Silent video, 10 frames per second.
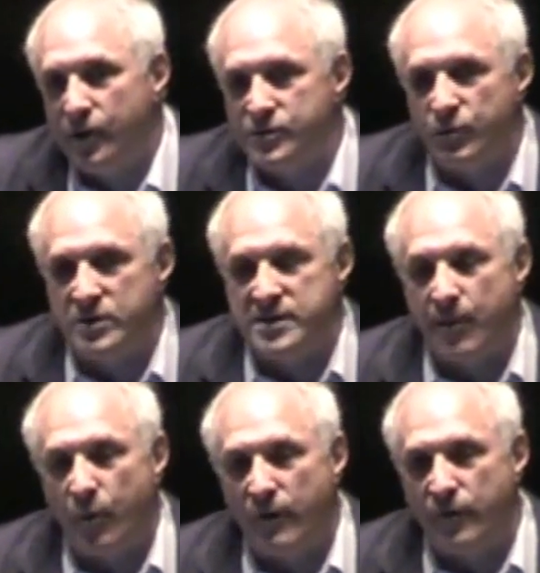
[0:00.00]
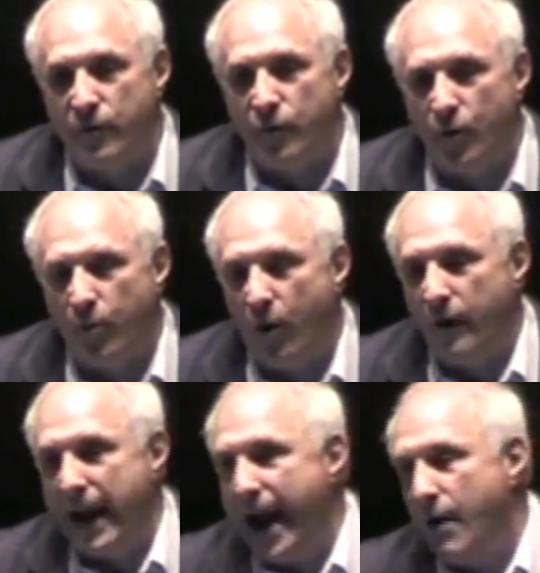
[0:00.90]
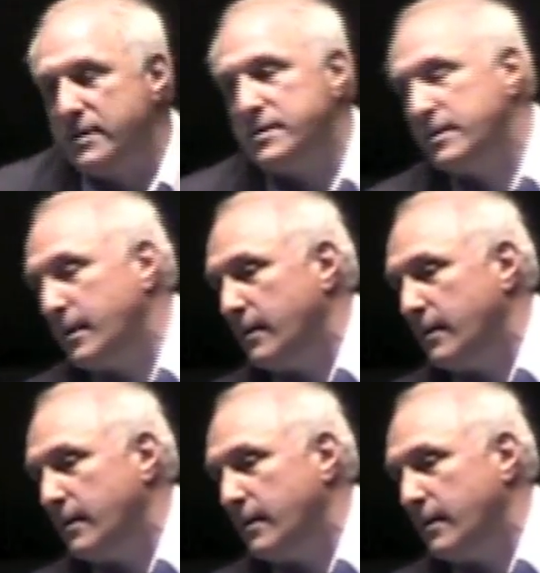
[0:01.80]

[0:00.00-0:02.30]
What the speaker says: It's one step away from the funeral parlor. Now it's